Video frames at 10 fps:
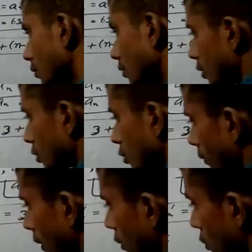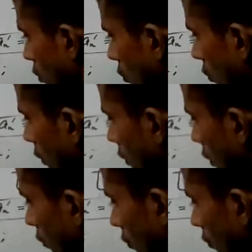2n minus 2 is equal
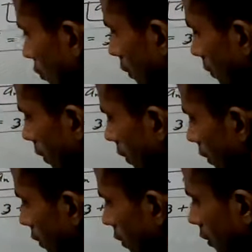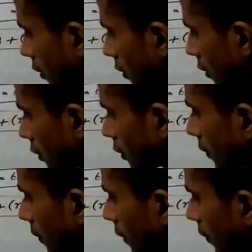to 3 plus
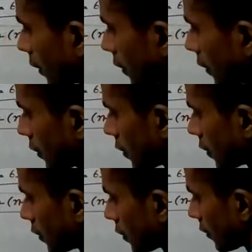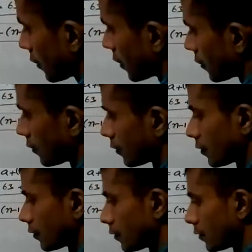7n minus 7.
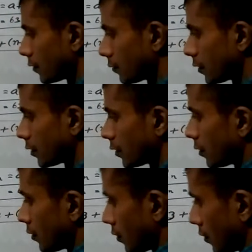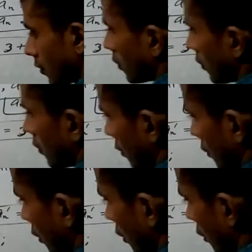
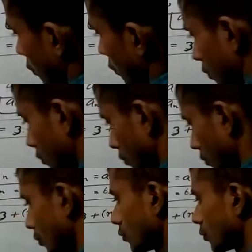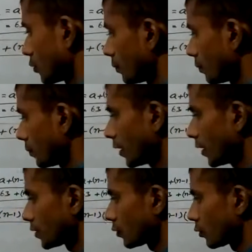Now simplify, it's
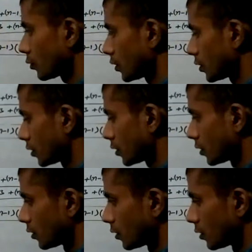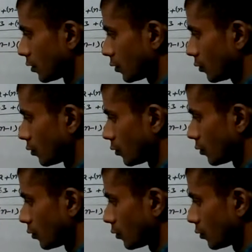so easy, no?